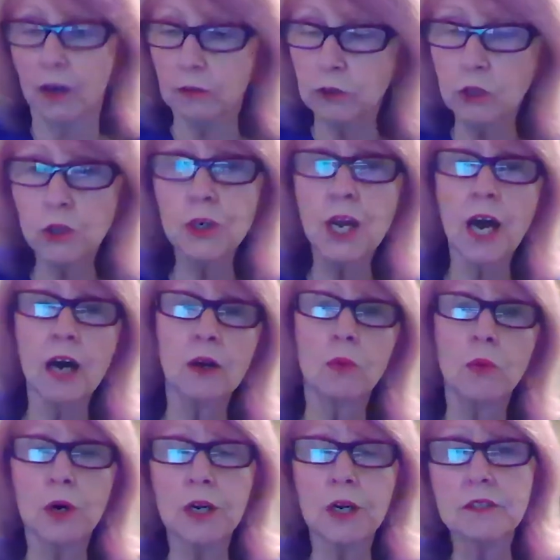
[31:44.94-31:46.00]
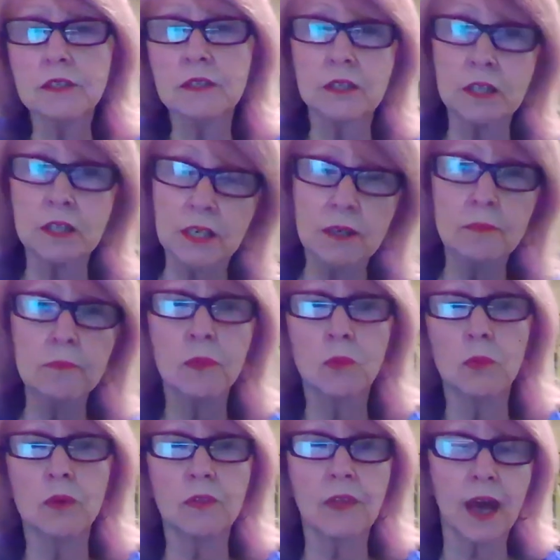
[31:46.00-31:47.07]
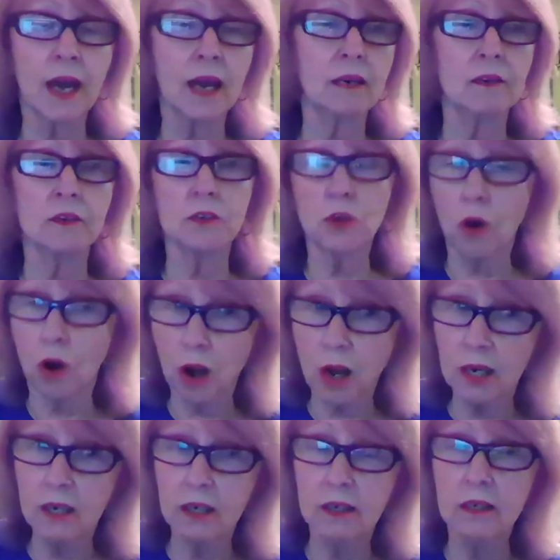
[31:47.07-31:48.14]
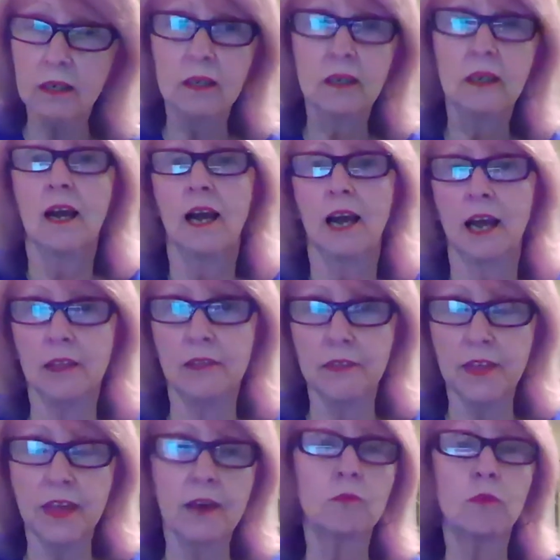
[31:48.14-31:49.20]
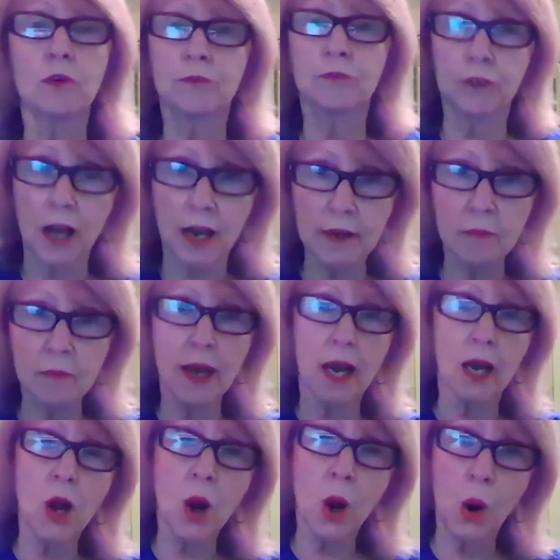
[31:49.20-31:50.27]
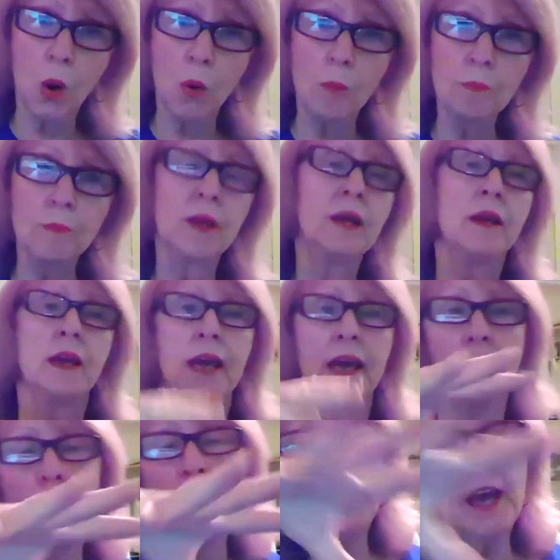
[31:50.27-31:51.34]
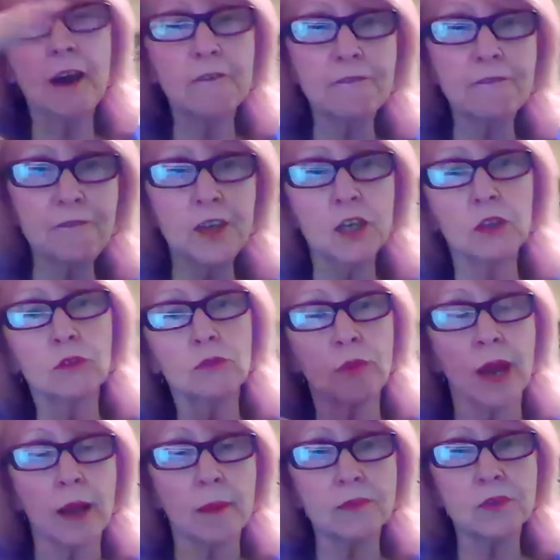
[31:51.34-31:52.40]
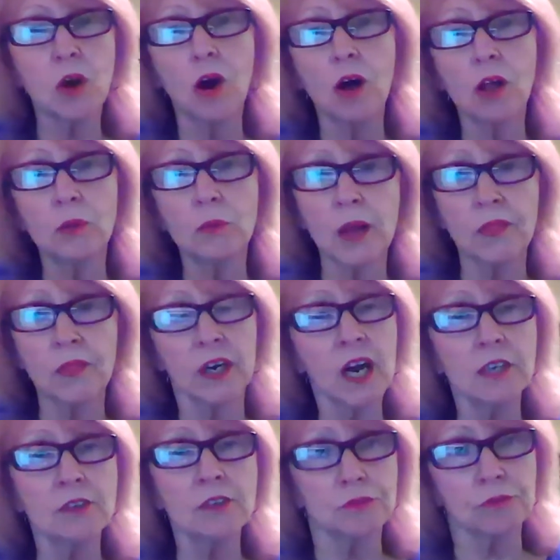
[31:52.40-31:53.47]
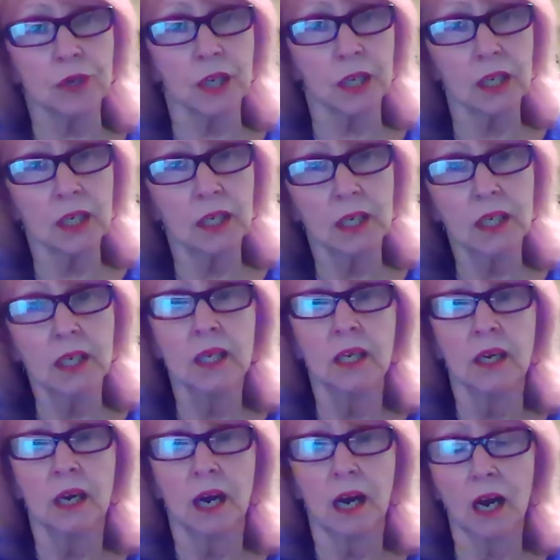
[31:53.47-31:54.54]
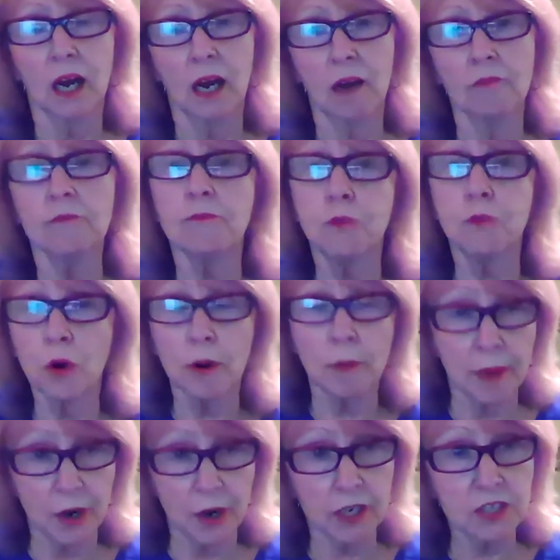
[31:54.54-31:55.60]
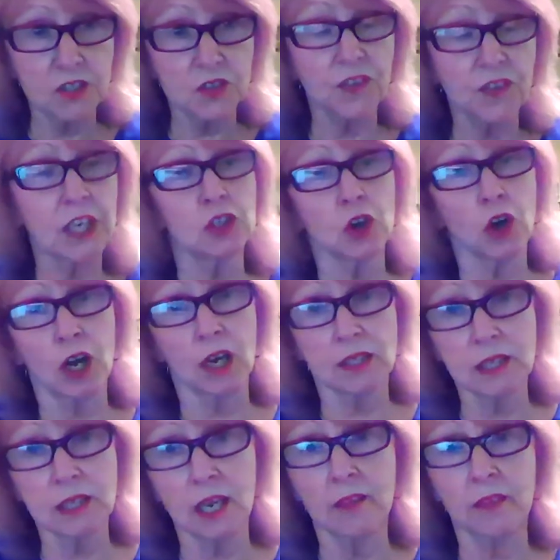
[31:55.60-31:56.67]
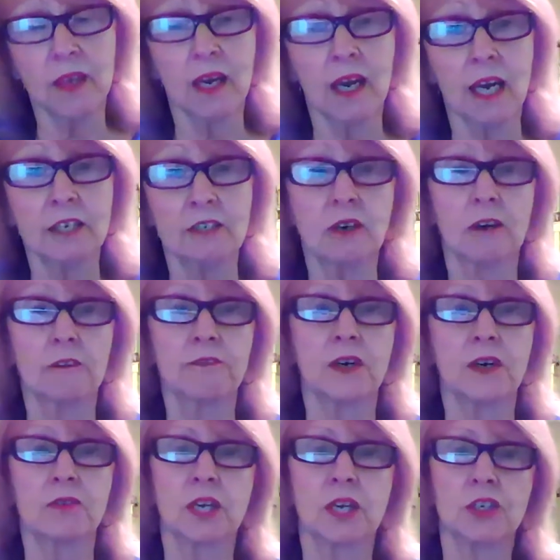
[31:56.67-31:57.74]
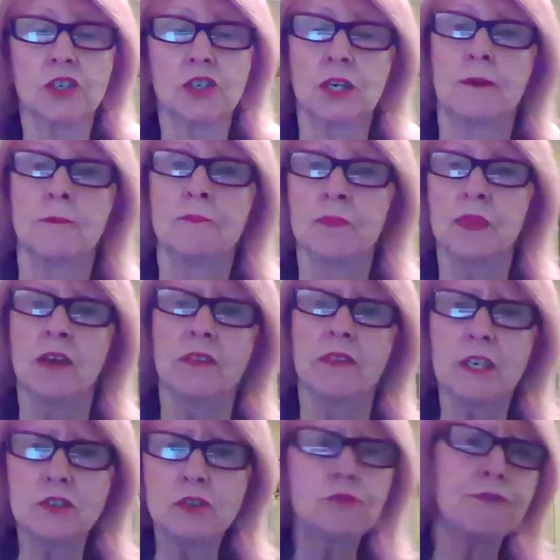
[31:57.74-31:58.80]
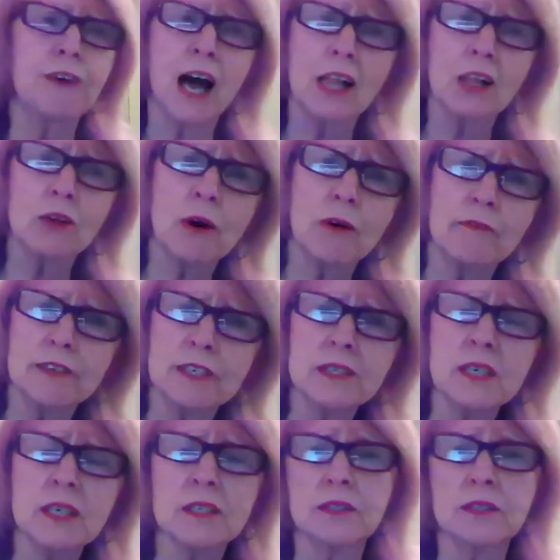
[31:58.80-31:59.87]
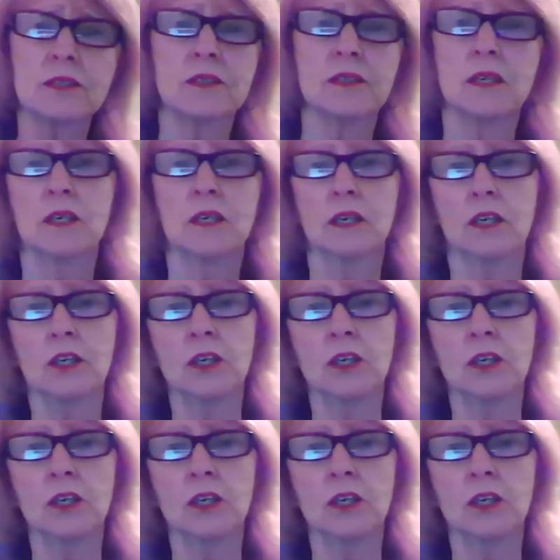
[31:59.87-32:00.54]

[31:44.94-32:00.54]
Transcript: They'll learn how to work as a team with that dog, and then we'll fly them back home. And we have field reps all around the country for America's Vet Dogs and the Guide Dog Foundation that do follow-up visits,